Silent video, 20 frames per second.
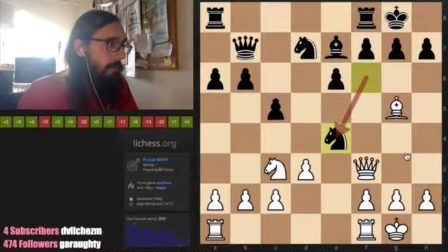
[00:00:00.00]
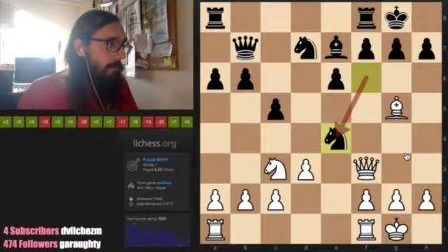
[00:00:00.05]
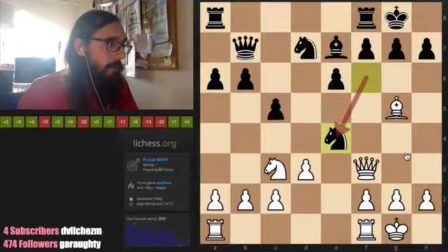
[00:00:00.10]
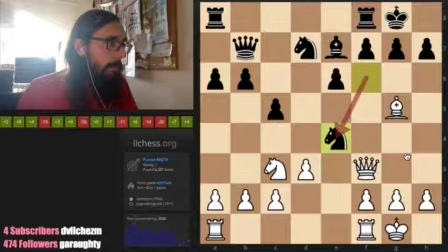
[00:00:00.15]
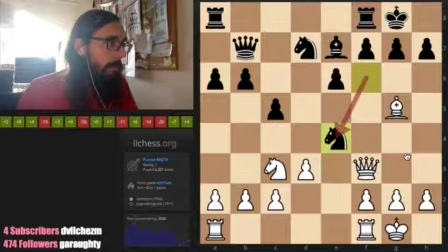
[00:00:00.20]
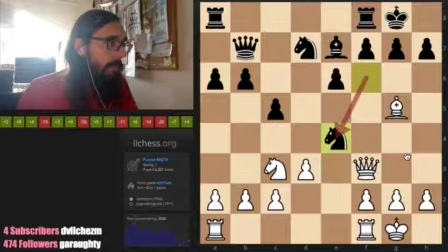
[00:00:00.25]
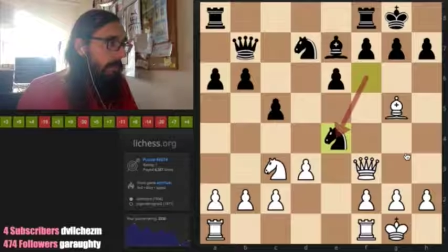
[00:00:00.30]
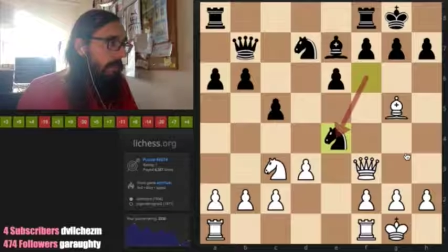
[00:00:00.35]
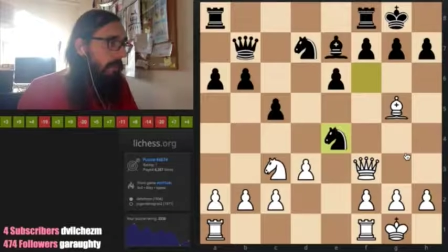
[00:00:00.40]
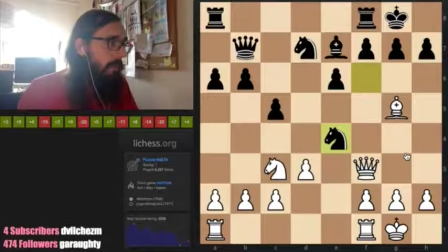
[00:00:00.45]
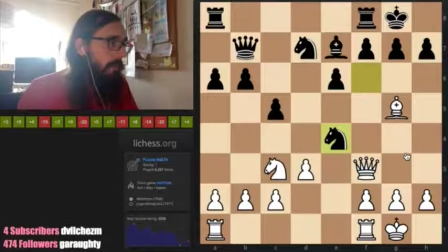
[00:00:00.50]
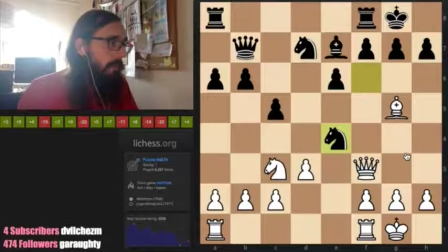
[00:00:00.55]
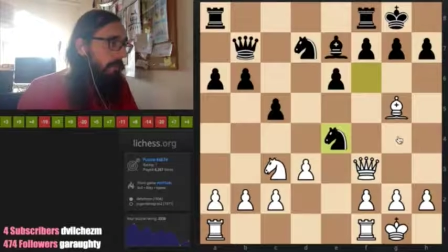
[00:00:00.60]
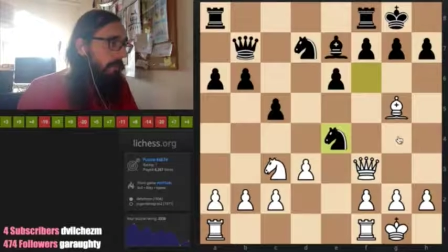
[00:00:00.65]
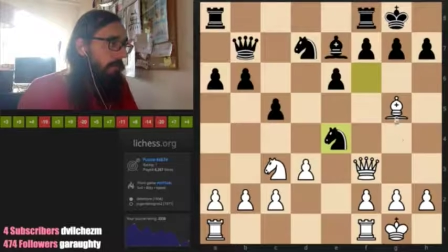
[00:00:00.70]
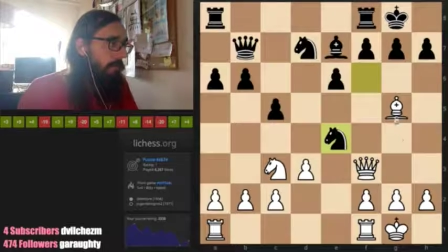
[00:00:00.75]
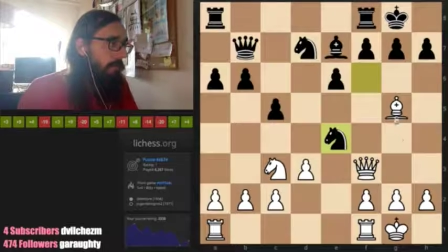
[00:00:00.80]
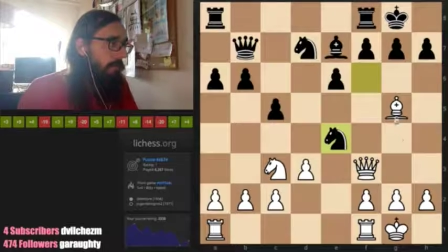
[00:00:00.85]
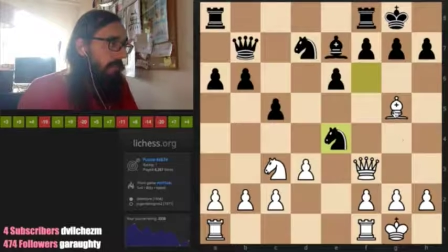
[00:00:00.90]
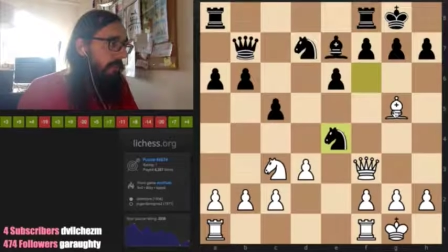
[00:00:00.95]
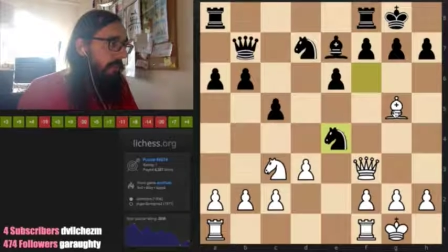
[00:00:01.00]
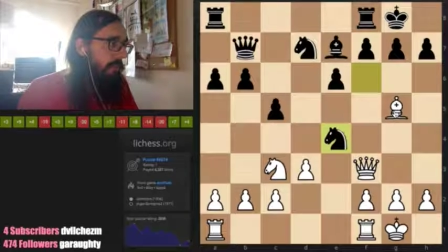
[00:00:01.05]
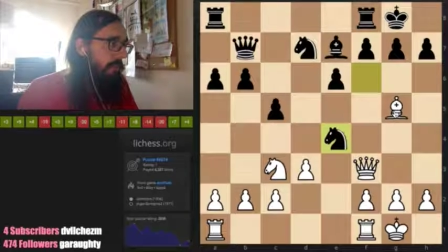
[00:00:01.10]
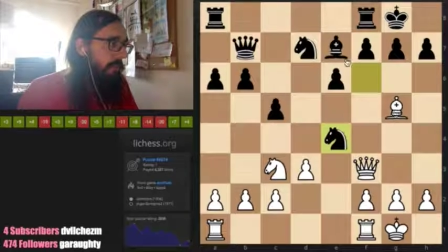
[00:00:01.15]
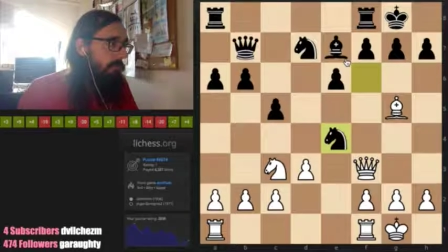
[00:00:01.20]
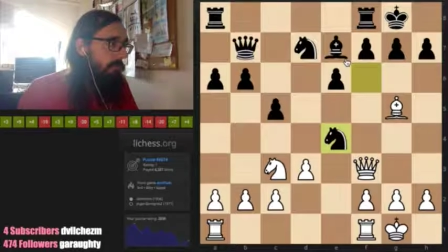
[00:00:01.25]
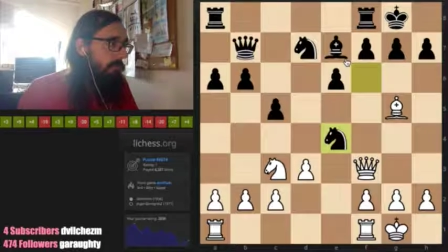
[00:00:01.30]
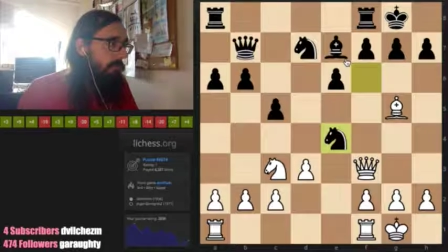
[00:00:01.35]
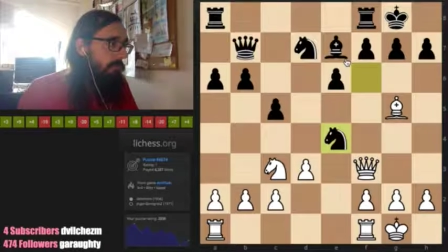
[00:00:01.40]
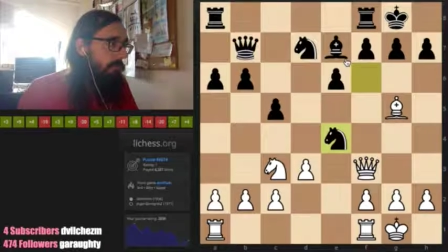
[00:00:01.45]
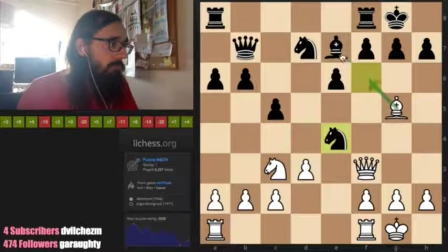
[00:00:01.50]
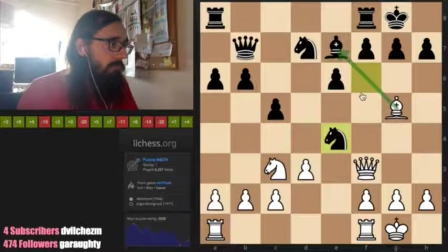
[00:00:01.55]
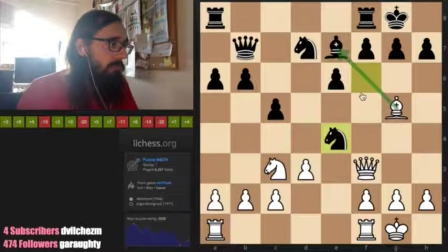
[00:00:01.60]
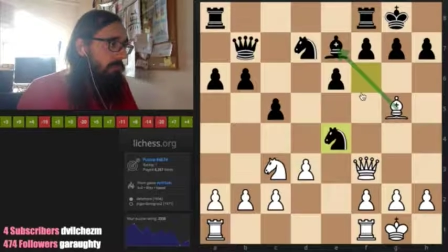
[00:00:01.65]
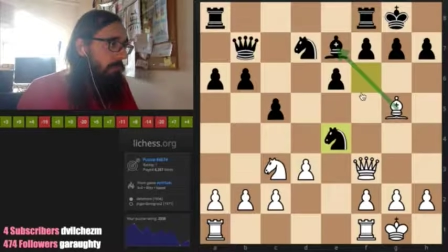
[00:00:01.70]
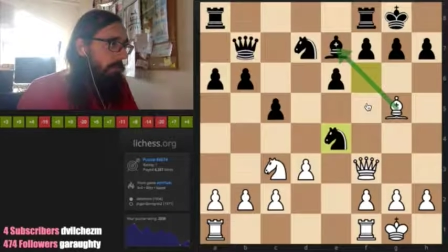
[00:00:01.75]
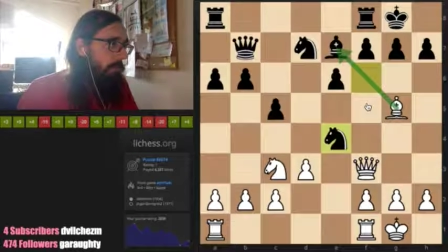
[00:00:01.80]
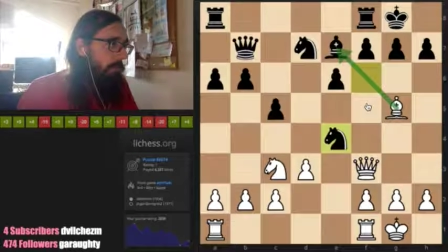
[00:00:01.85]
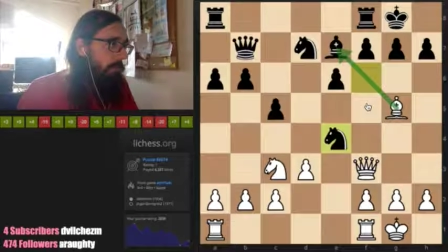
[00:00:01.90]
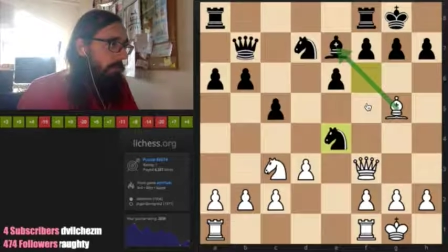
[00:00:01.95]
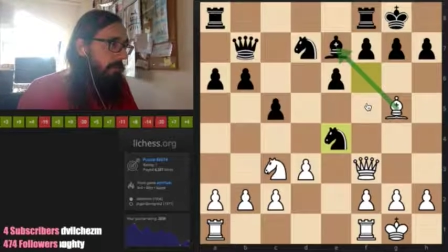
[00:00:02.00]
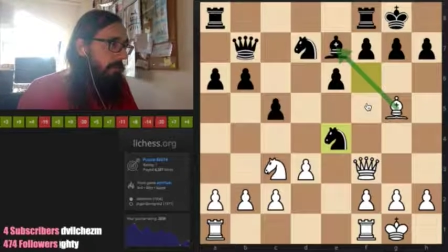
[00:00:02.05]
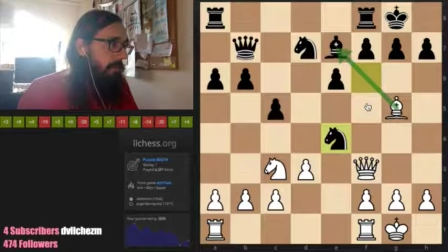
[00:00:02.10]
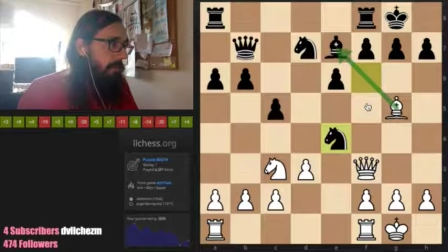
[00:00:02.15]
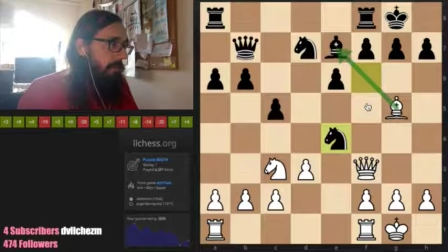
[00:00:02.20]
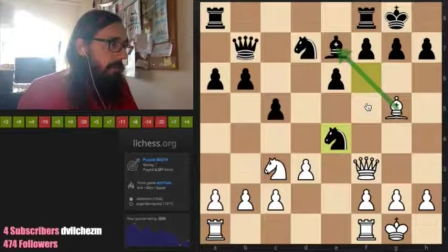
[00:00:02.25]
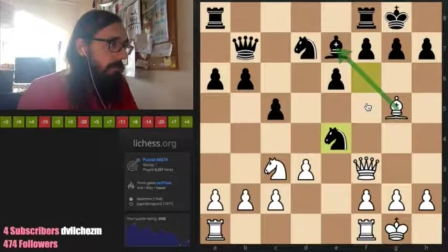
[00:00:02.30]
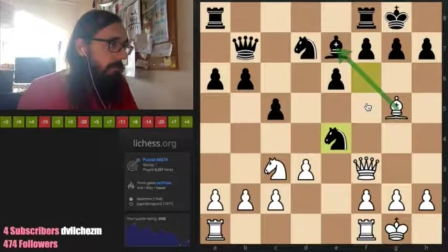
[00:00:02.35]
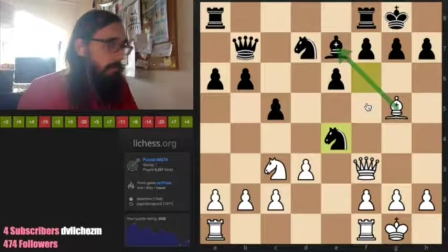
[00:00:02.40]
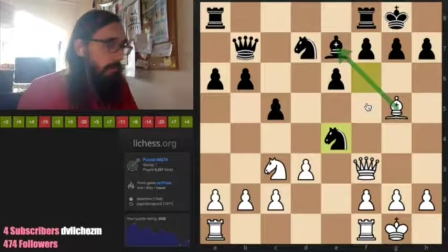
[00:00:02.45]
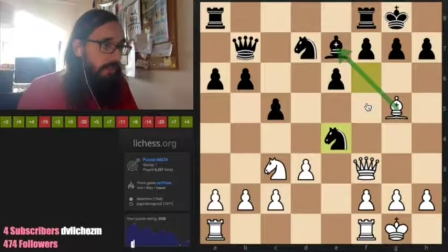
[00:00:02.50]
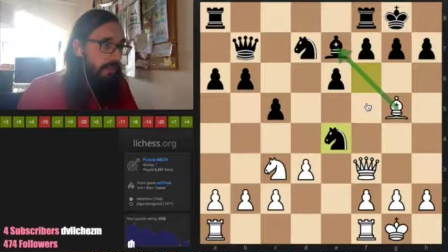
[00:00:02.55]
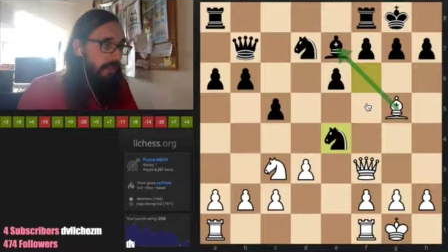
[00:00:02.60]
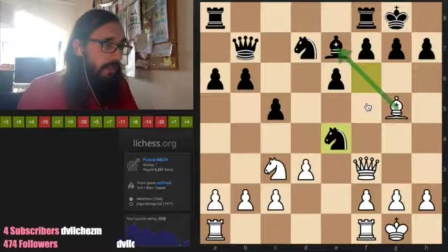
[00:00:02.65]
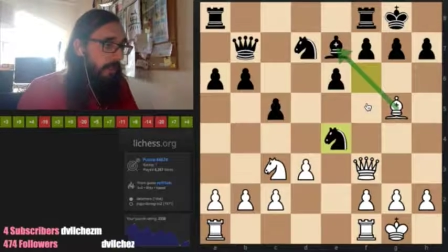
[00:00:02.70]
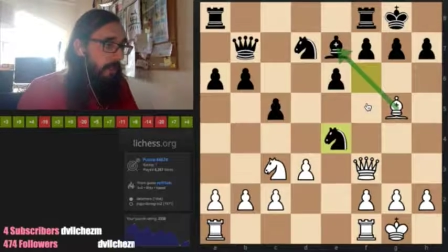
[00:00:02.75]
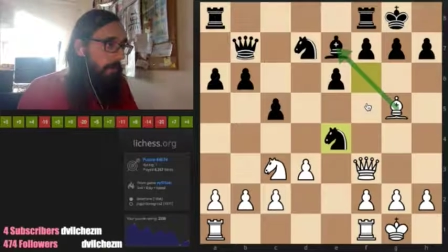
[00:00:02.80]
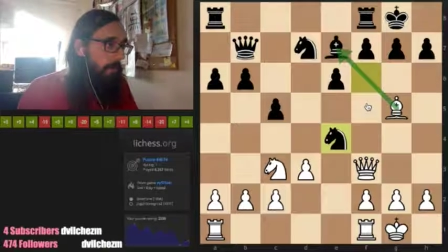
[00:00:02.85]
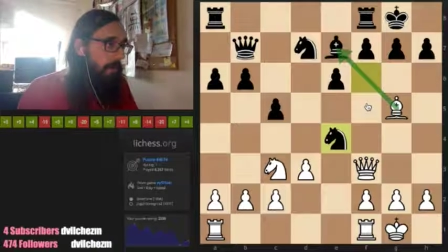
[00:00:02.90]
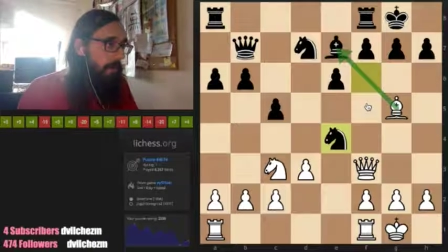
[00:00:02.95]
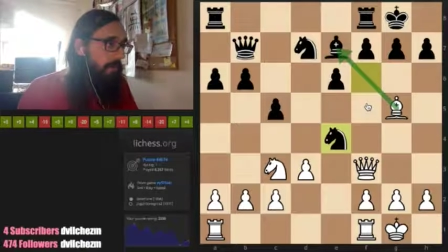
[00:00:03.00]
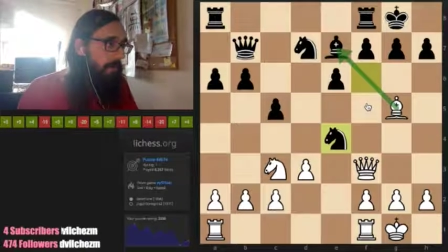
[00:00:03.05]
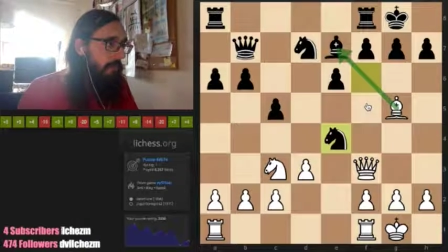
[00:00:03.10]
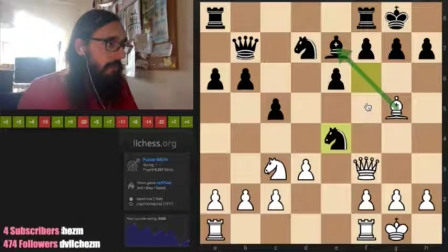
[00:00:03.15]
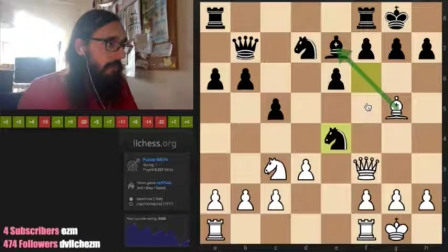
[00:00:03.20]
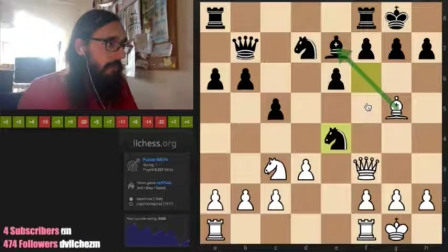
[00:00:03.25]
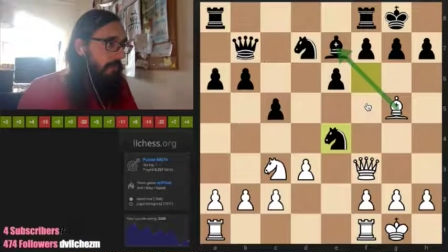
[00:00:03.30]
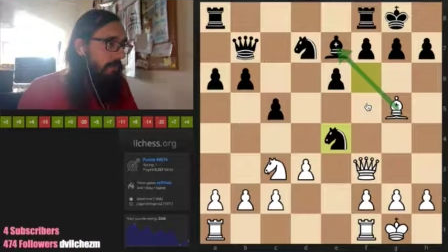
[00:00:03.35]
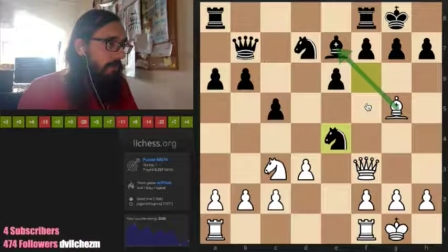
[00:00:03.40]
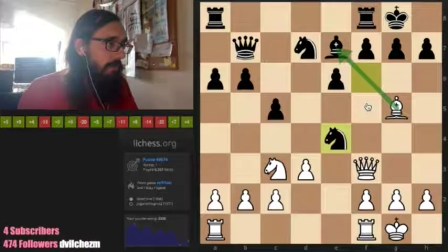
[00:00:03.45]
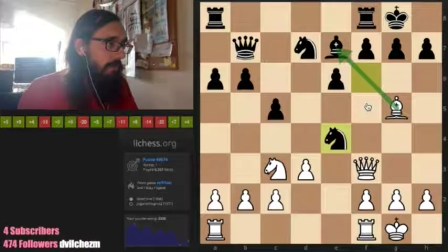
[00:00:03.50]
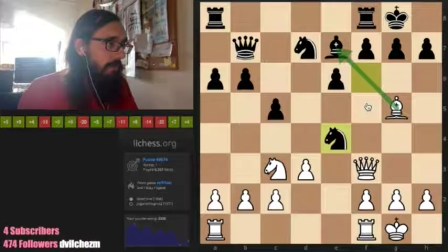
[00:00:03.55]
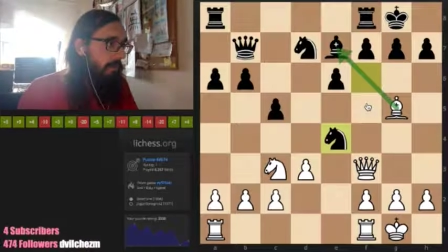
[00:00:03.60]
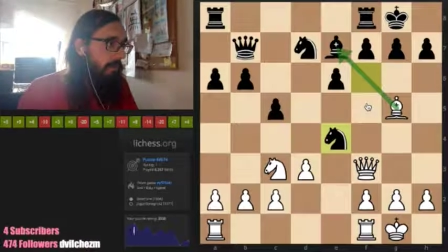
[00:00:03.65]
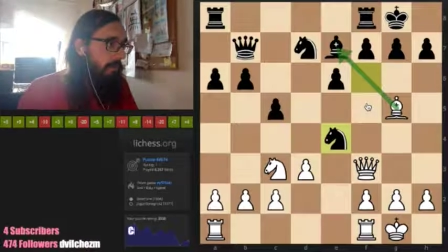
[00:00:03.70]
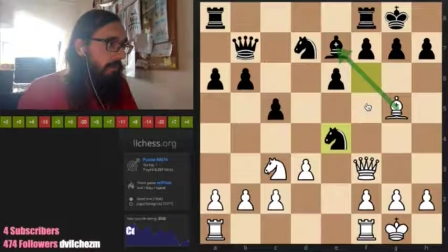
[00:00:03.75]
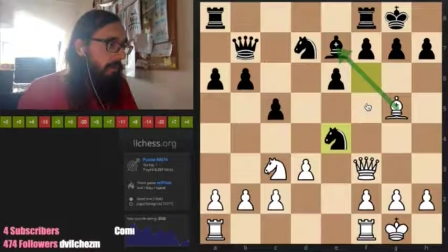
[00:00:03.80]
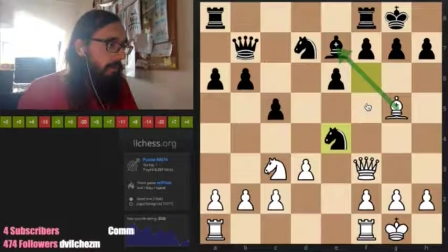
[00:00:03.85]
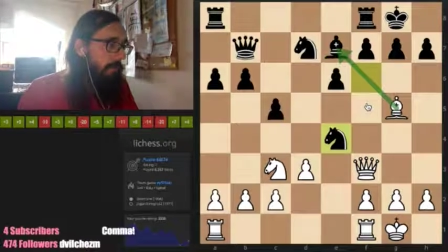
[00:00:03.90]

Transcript: We're a piece down, so taking a piece on e7 is not